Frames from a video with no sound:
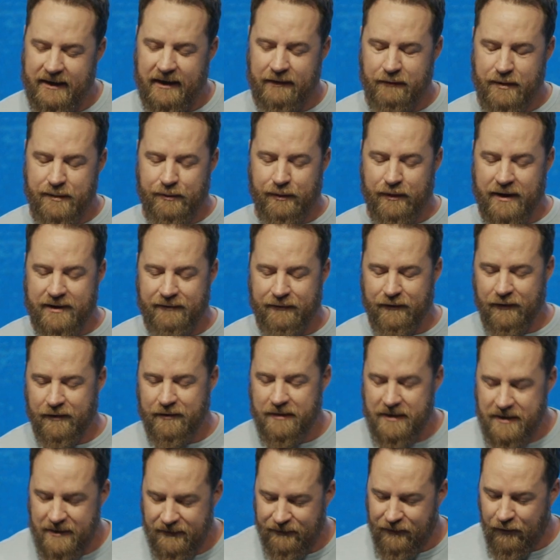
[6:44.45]
God, we pray for,
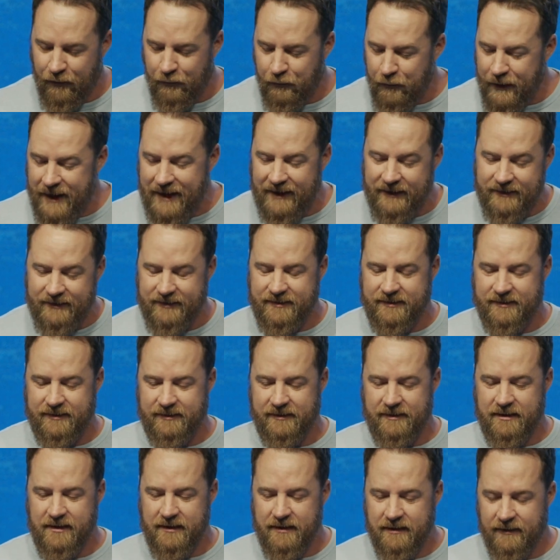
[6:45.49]
for
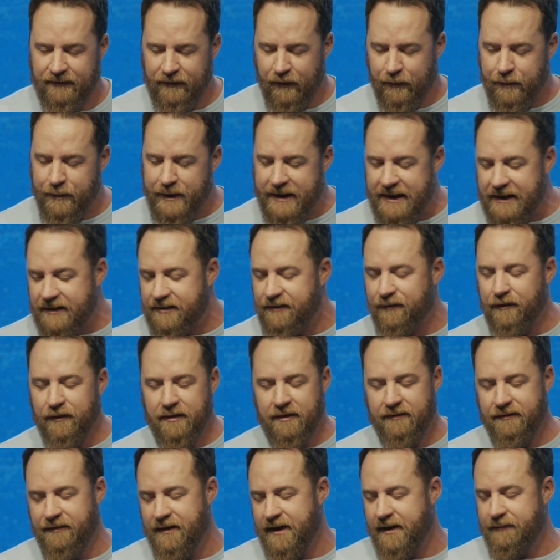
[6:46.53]
rest, for peace for
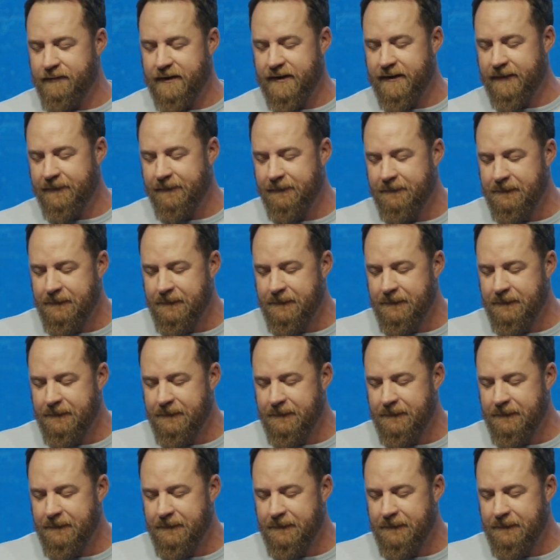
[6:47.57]
the family.